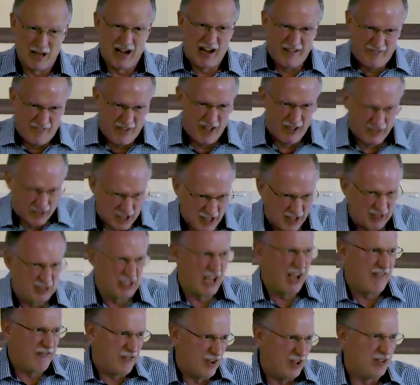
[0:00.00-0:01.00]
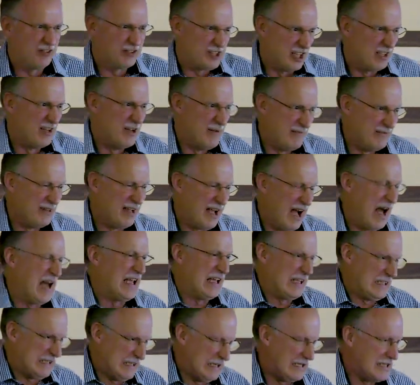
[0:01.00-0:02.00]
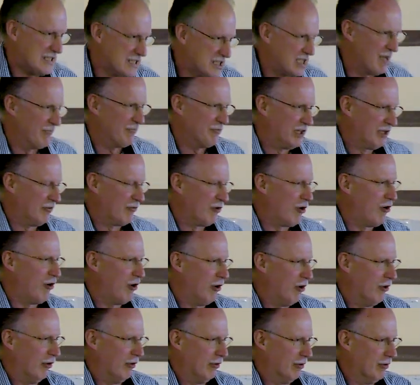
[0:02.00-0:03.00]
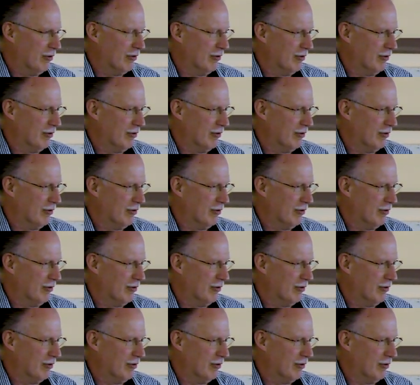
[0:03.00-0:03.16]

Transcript: but I felt guilty. I felt that I had done something wrong.